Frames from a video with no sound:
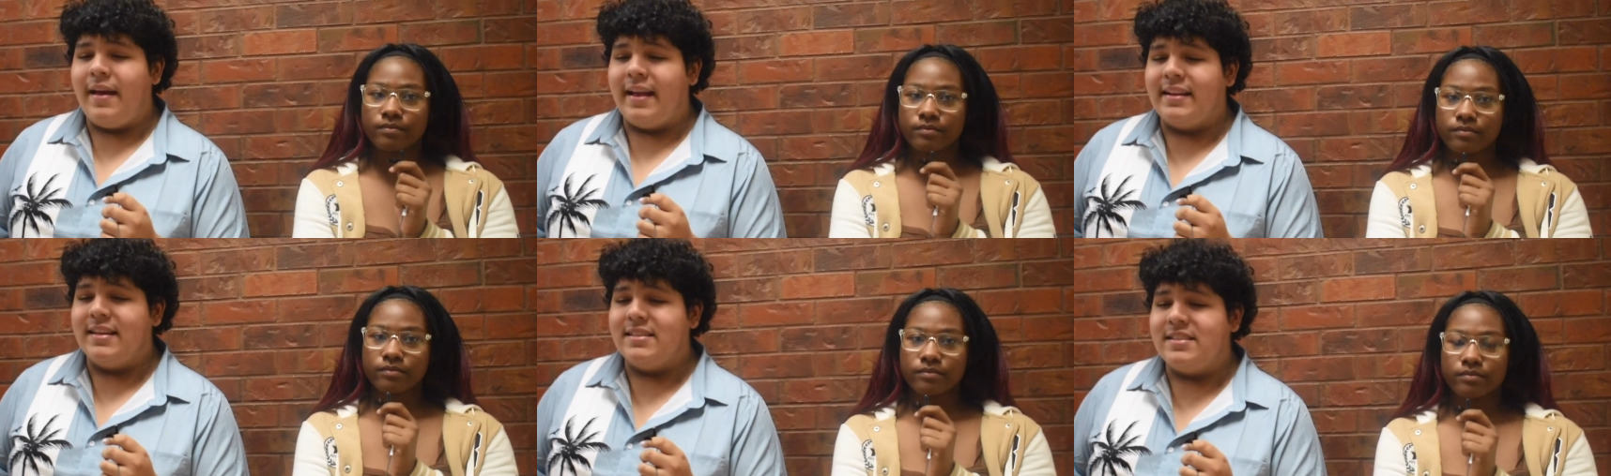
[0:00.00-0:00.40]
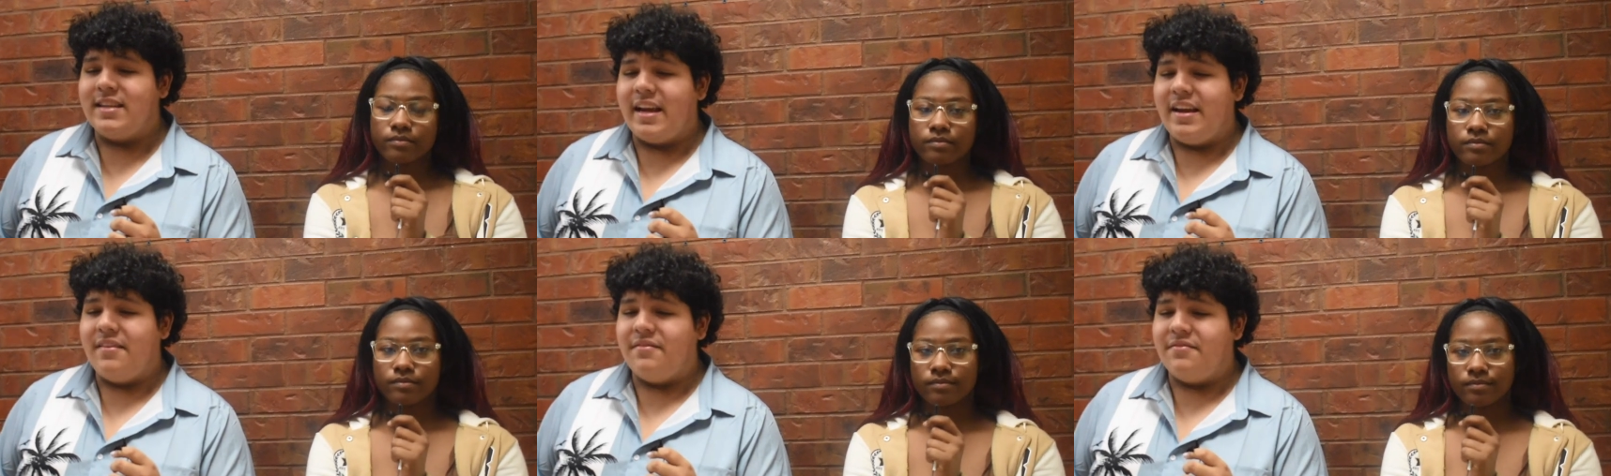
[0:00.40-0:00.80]
Speaker 1: and the
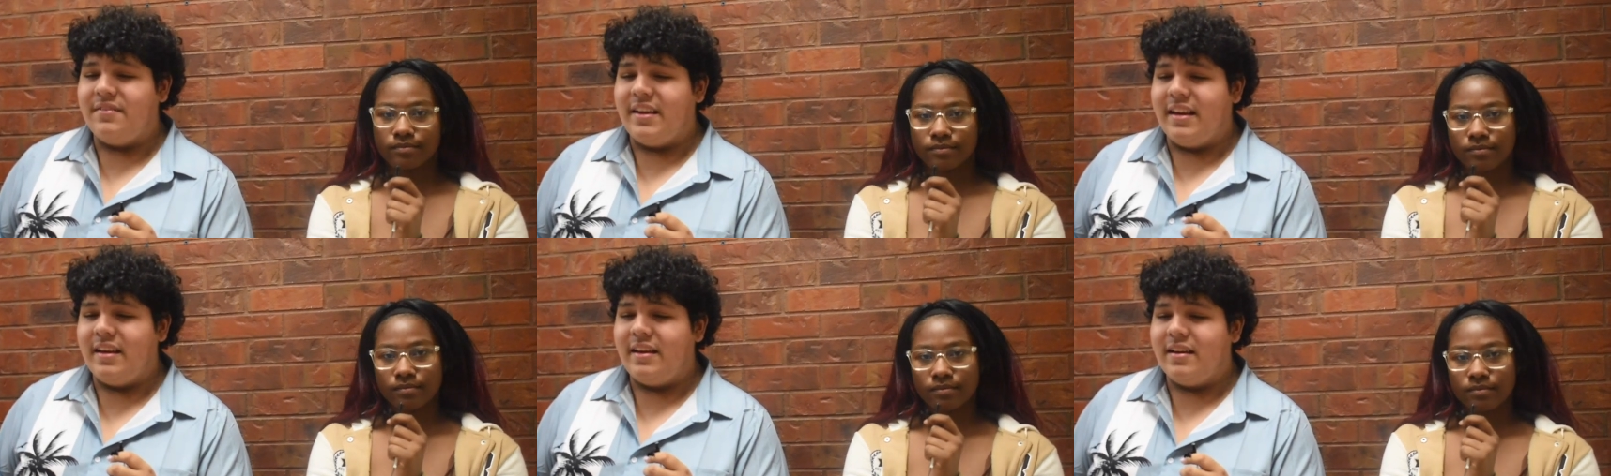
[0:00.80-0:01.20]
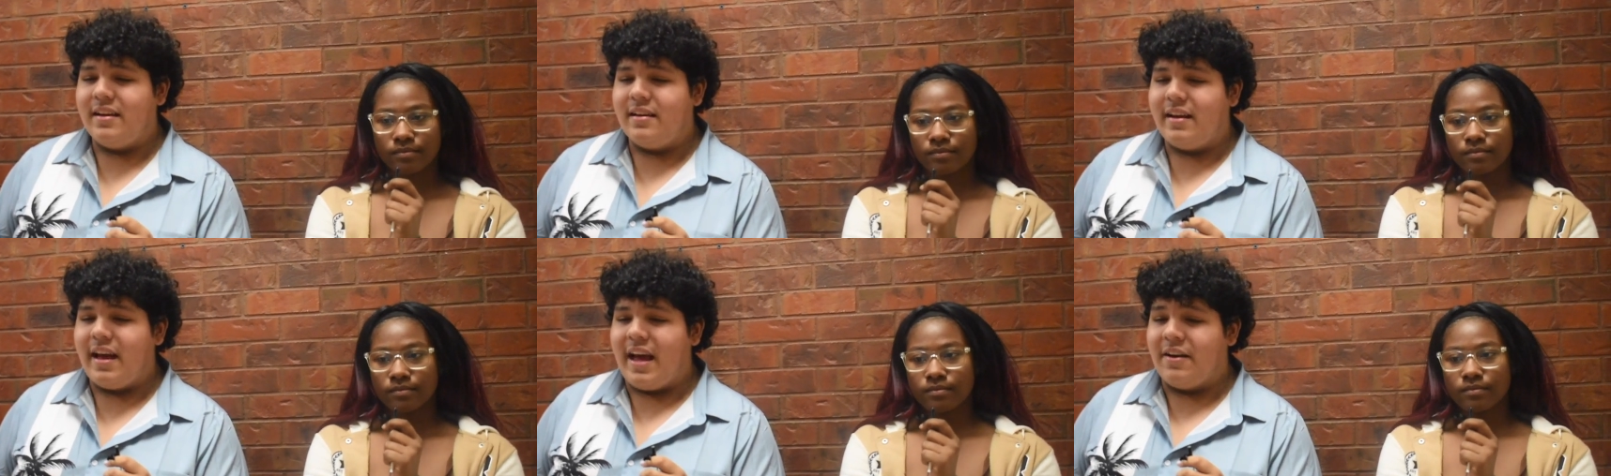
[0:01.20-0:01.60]
JV
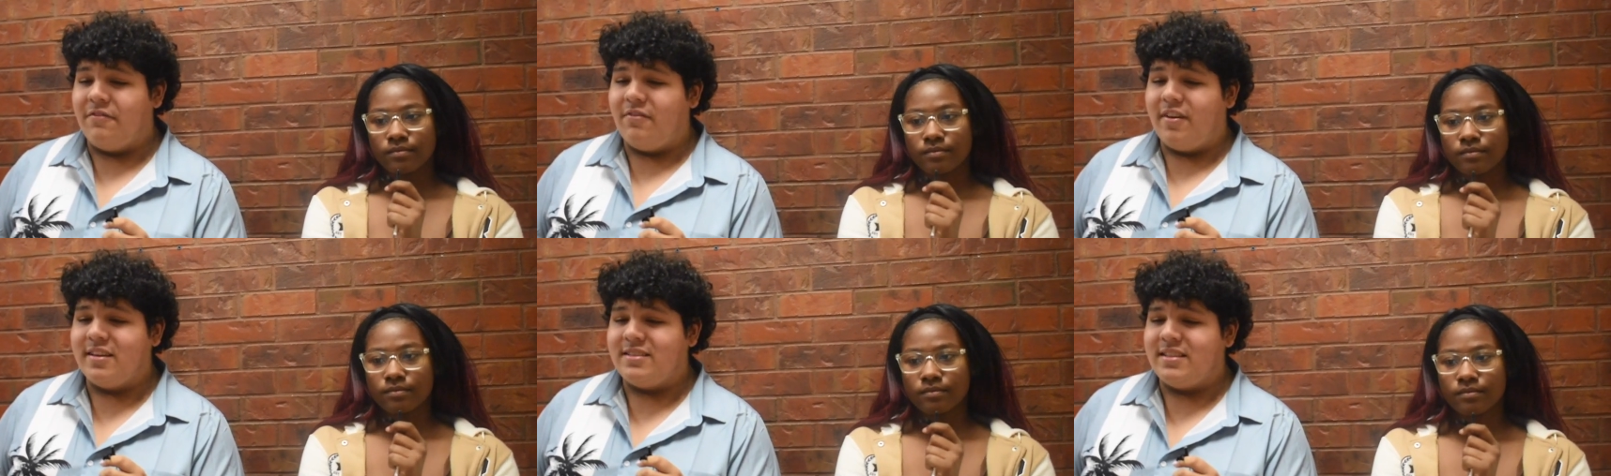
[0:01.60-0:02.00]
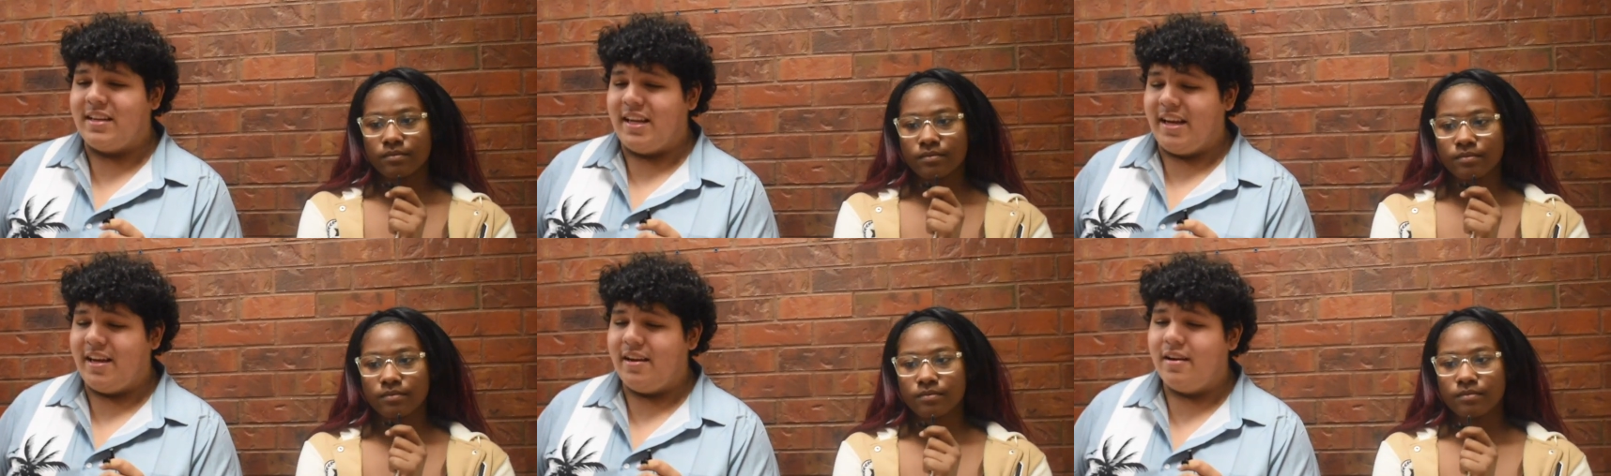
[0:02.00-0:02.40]
and
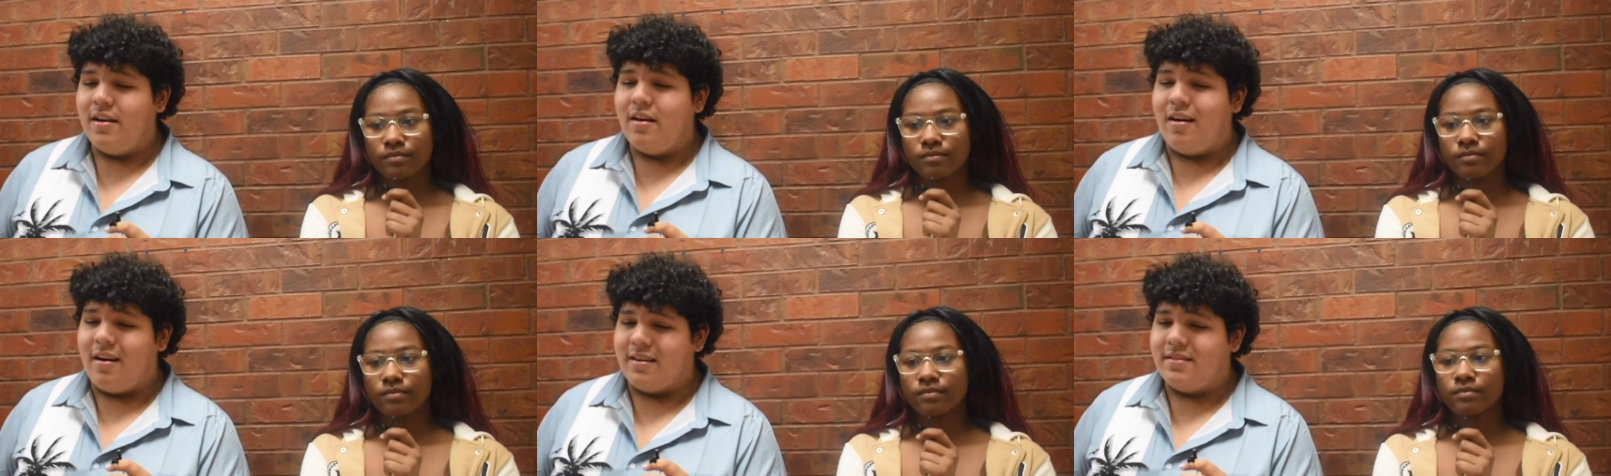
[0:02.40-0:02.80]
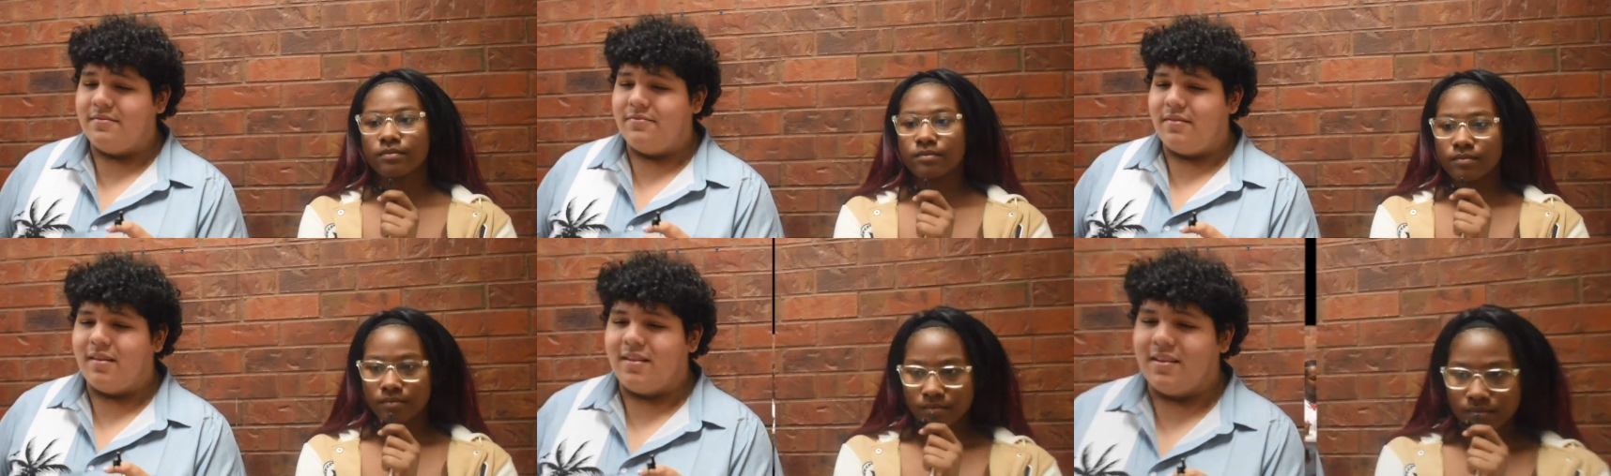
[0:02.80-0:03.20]
varsity are to
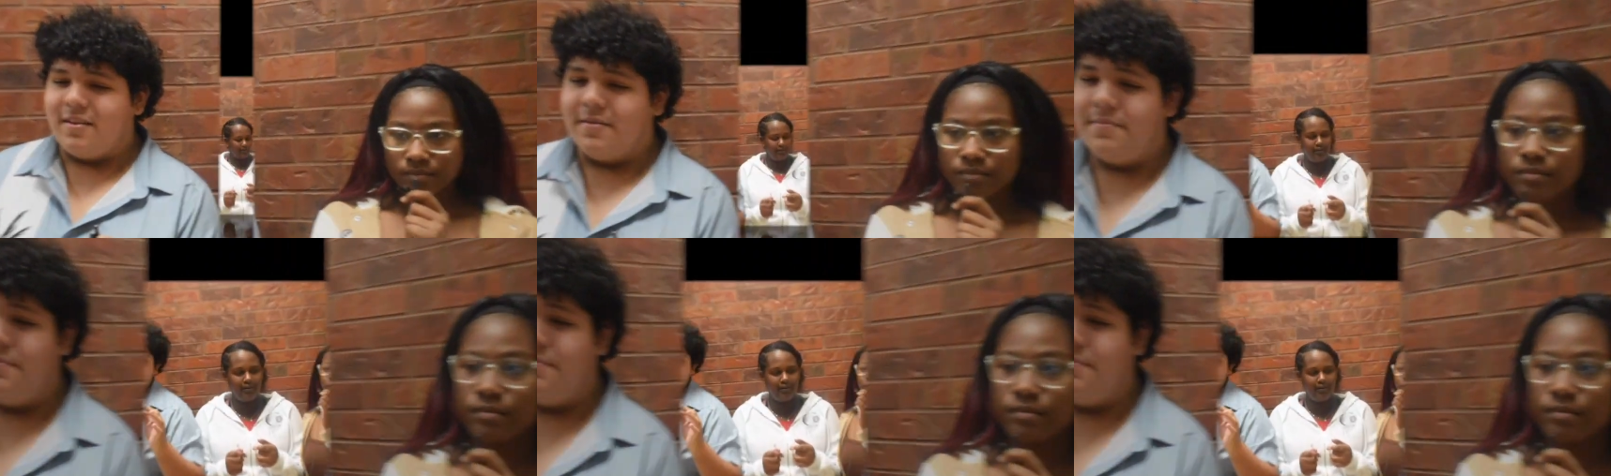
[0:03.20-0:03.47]
follow.